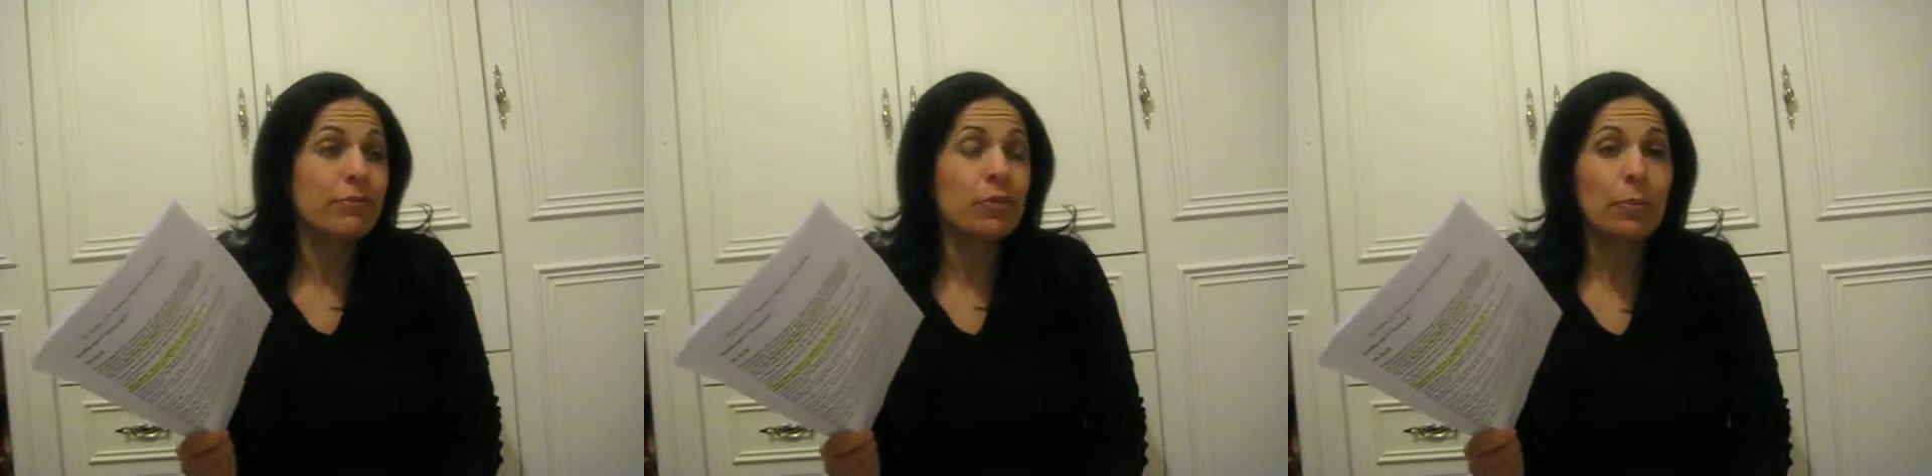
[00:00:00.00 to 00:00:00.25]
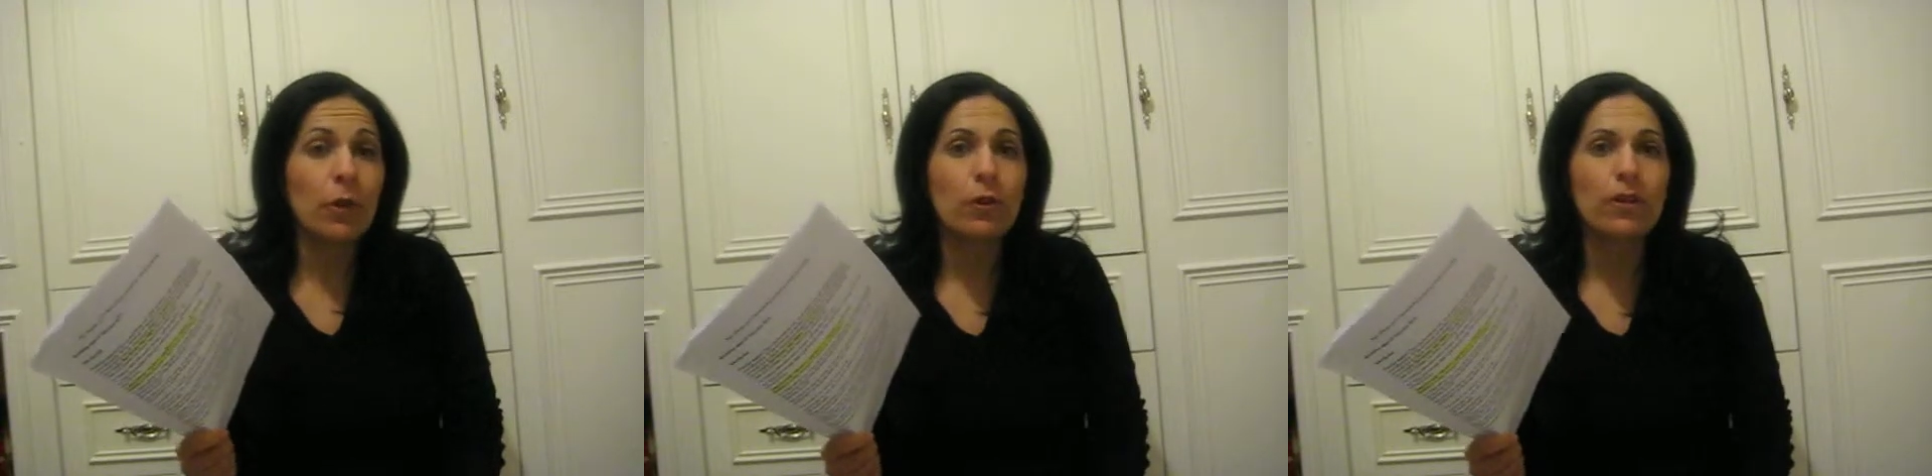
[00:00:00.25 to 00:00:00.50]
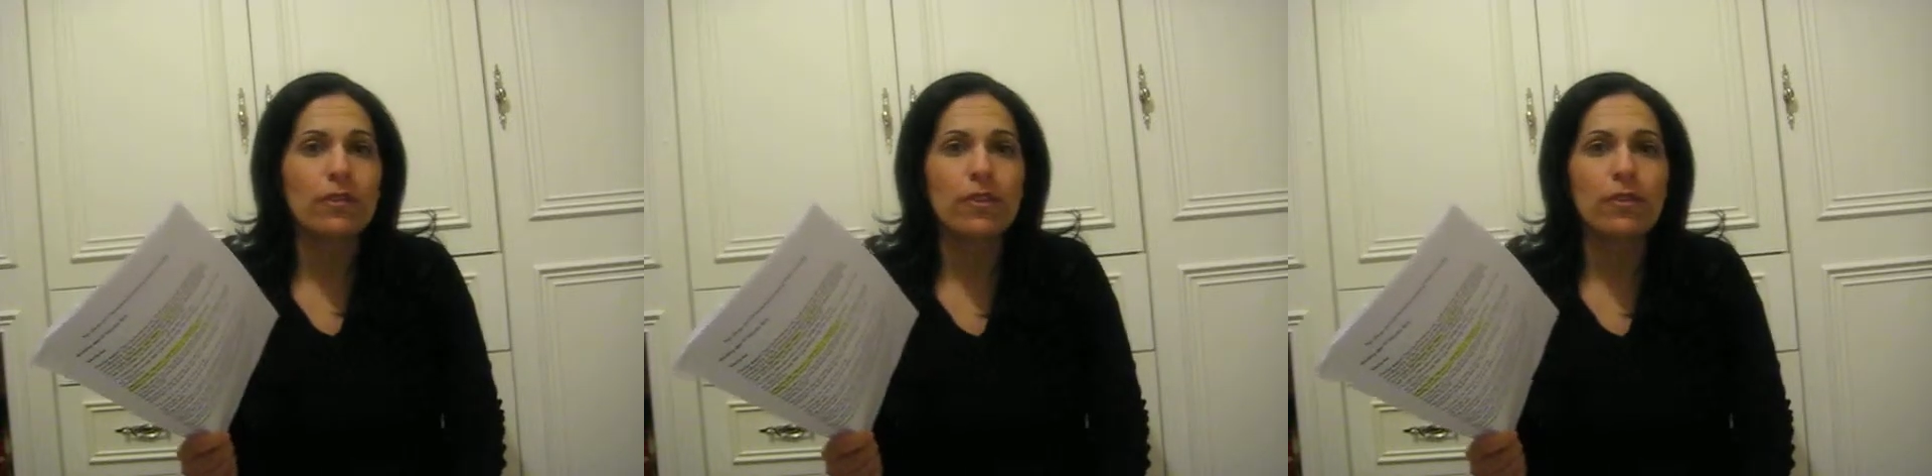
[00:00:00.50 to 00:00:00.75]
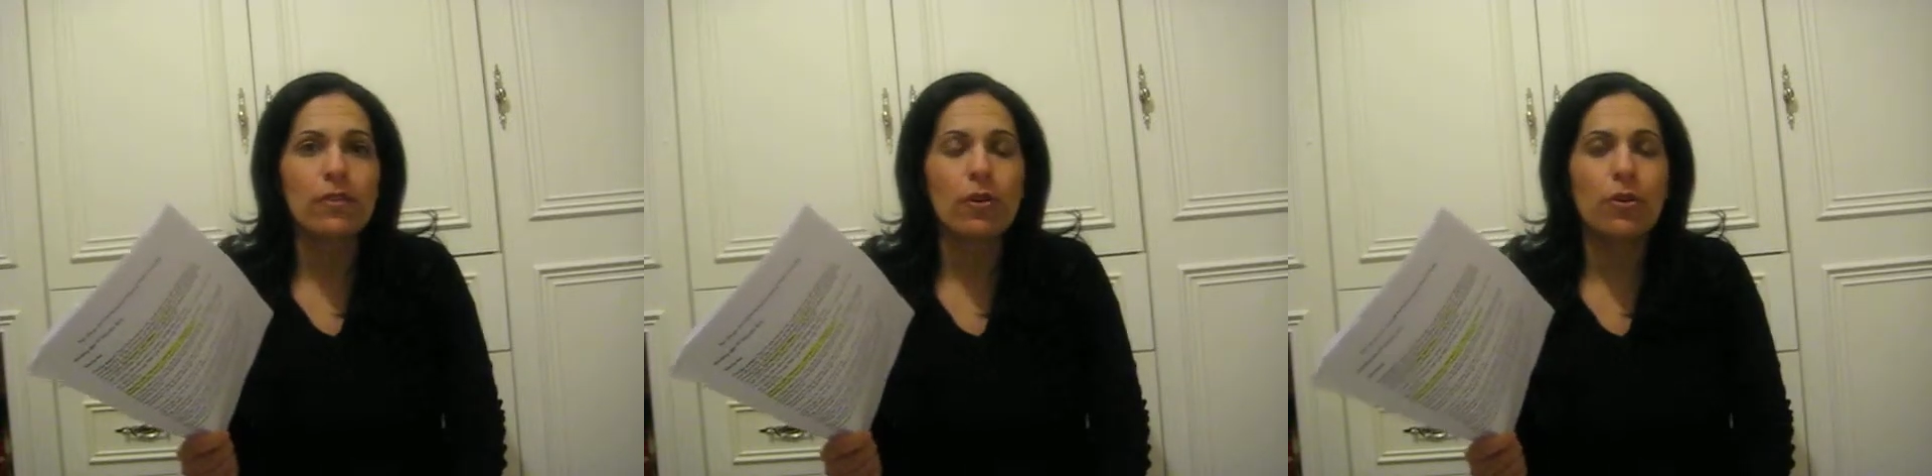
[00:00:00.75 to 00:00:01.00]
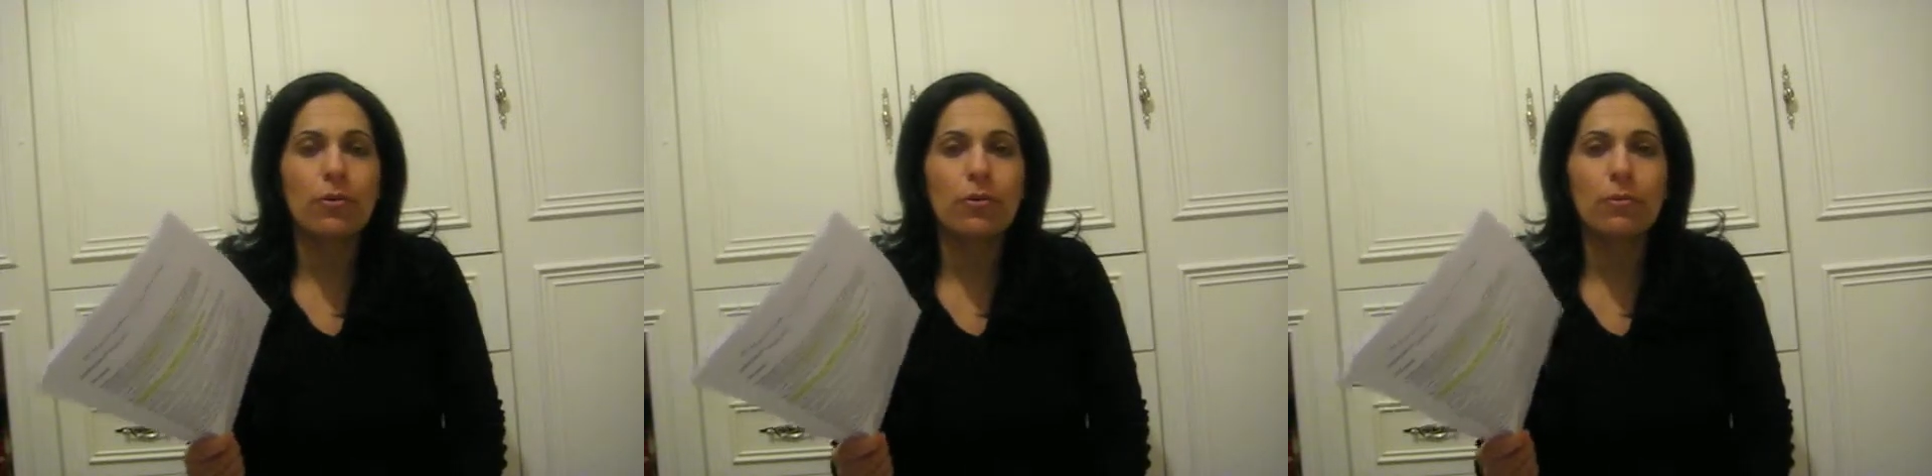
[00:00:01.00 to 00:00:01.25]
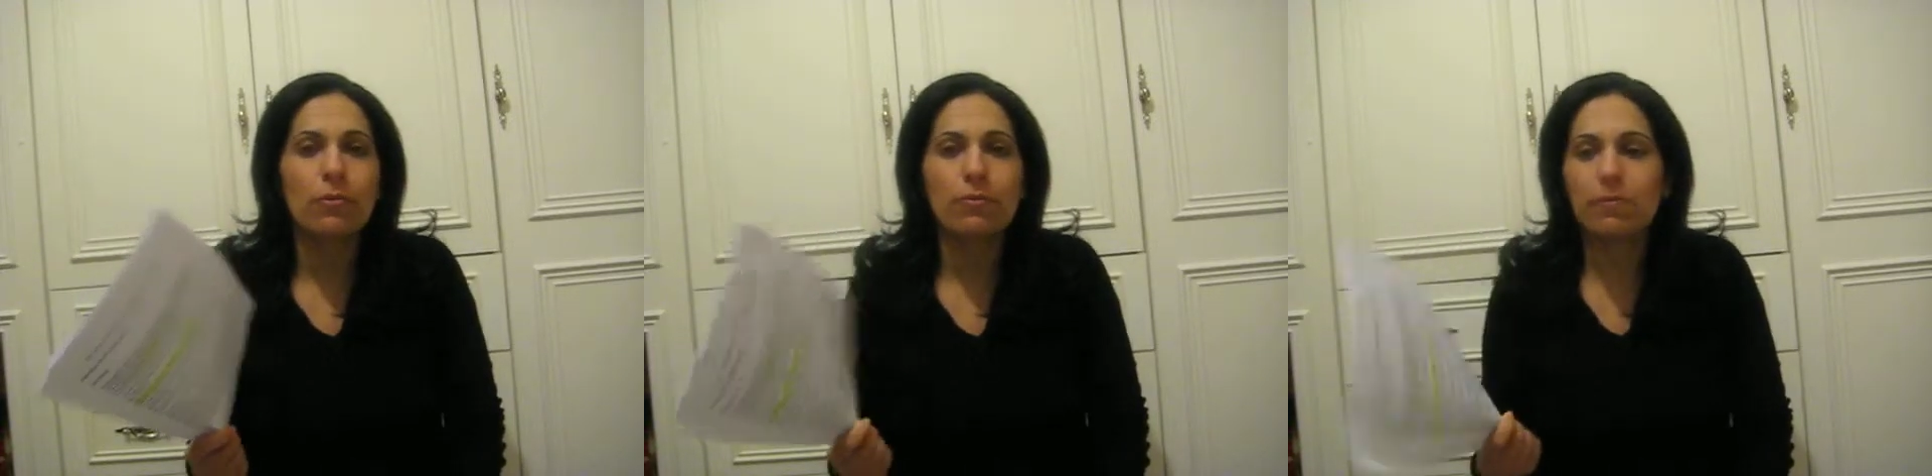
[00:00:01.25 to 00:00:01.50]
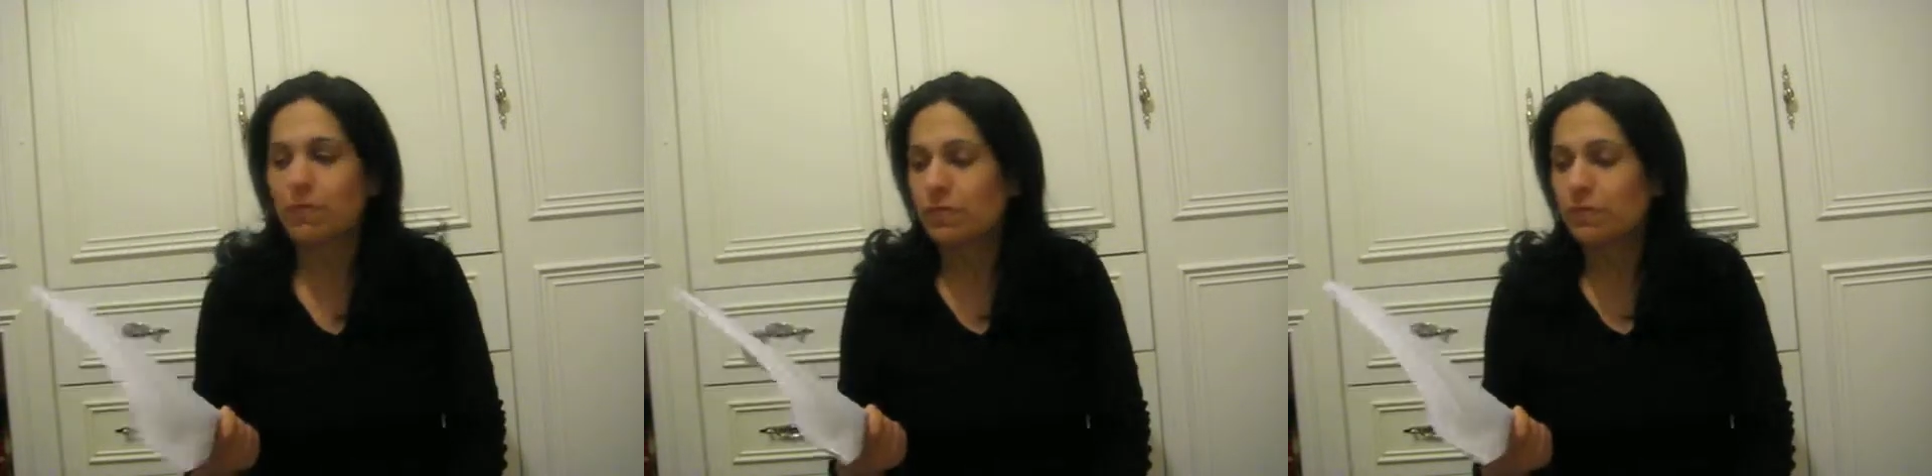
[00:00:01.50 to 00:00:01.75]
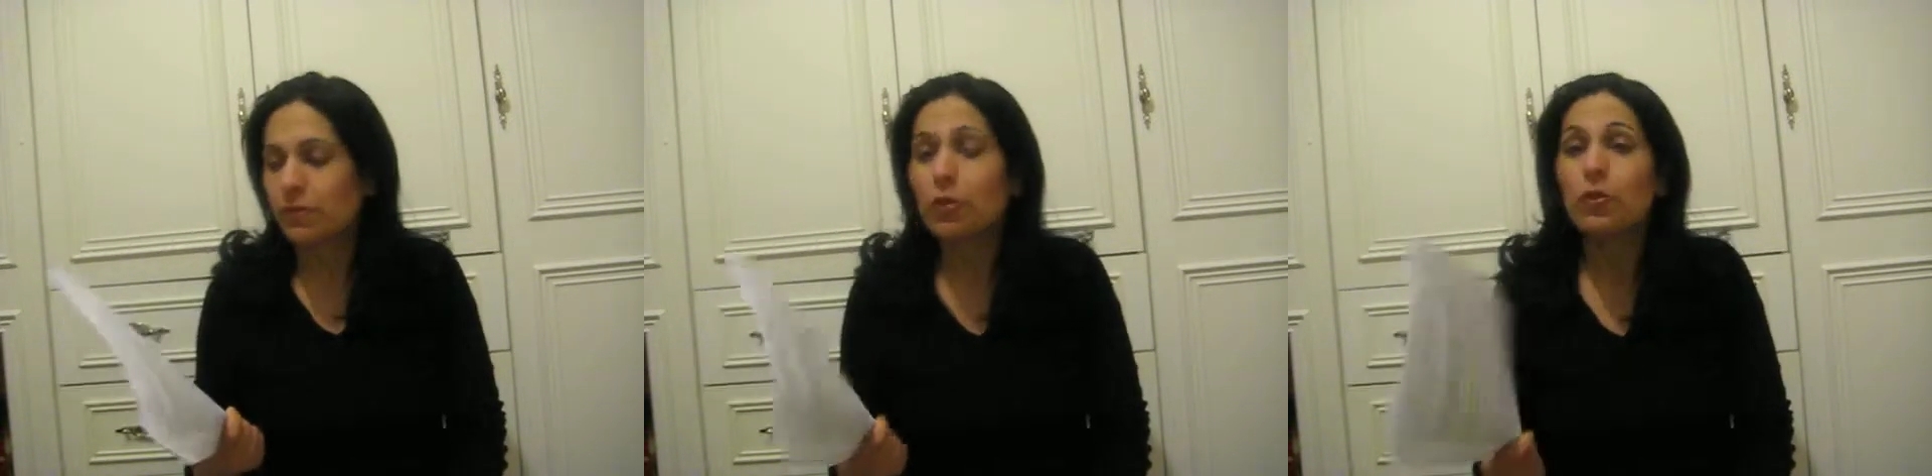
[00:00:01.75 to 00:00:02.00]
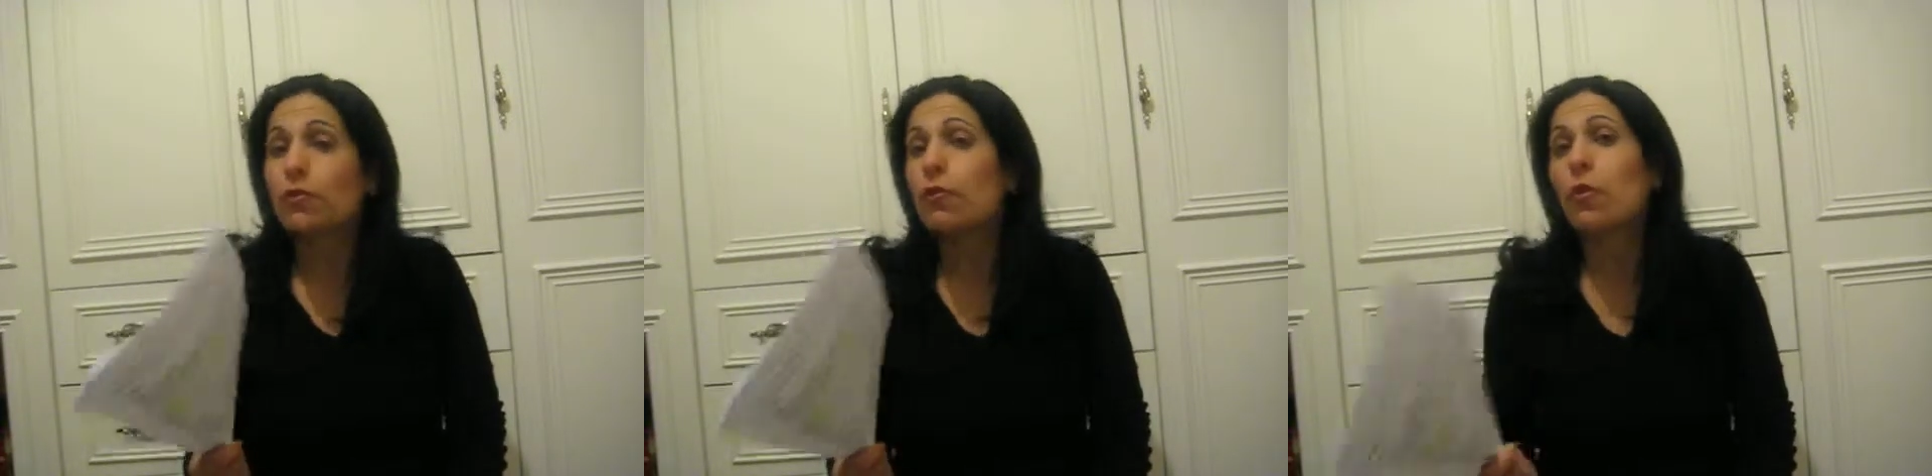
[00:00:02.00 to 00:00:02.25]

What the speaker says: be honest, there's no use for